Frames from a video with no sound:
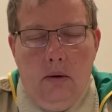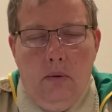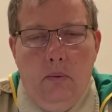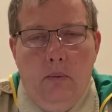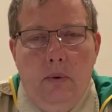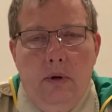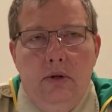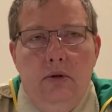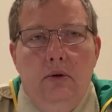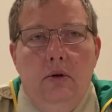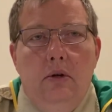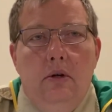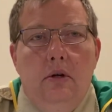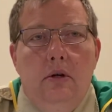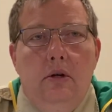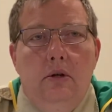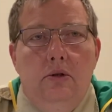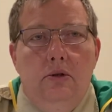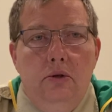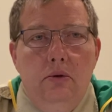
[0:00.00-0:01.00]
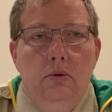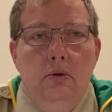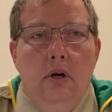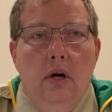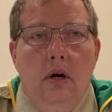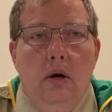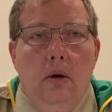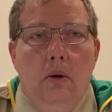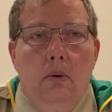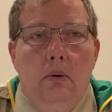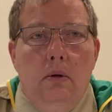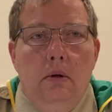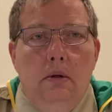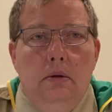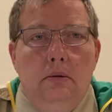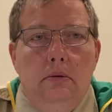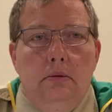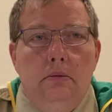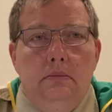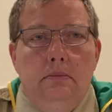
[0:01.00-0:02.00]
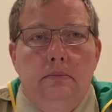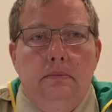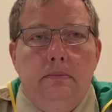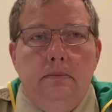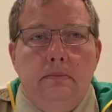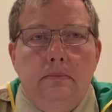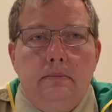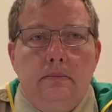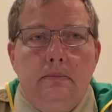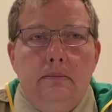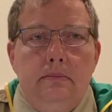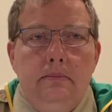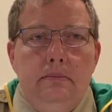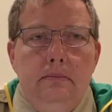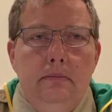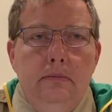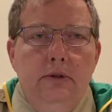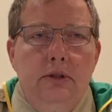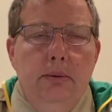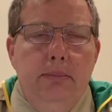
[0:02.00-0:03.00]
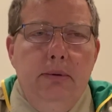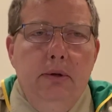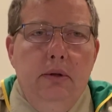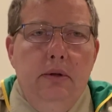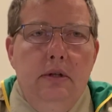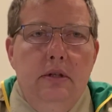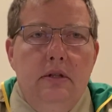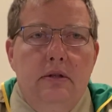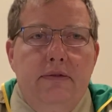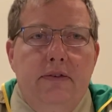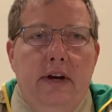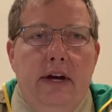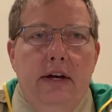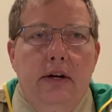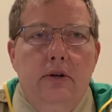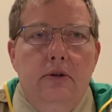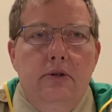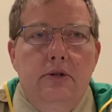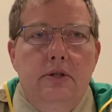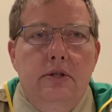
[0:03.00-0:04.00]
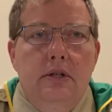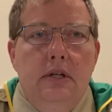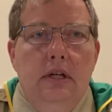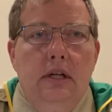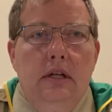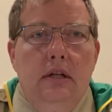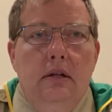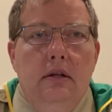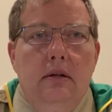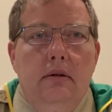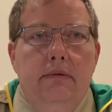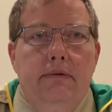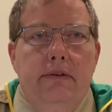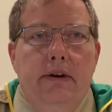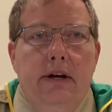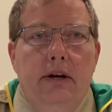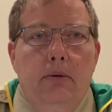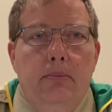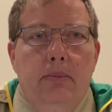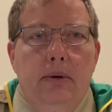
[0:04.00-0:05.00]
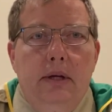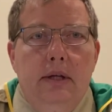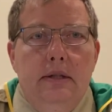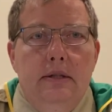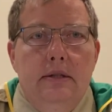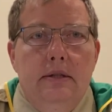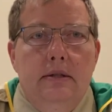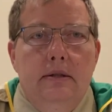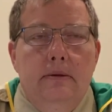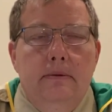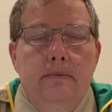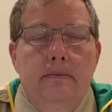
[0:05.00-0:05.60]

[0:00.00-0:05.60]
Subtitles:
When you do go to build these fires in the fire pits,